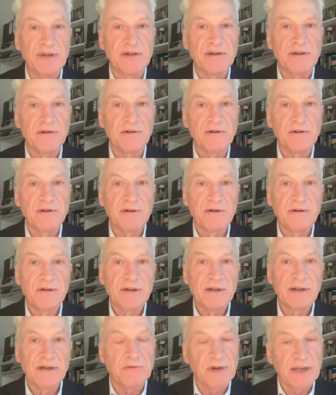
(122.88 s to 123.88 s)
be a
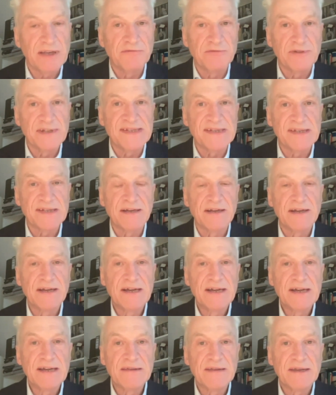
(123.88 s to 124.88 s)
great risk
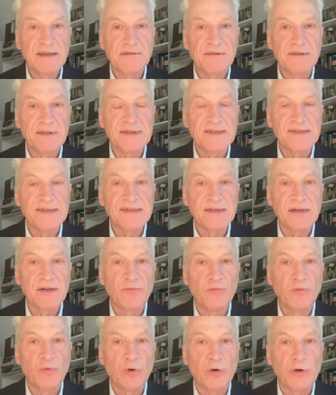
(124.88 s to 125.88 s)
that this uh,
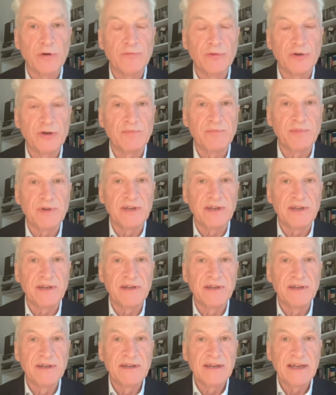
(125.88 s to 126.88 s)
war would
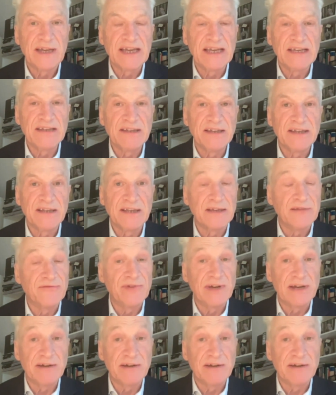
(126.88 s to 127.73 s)
be ending in a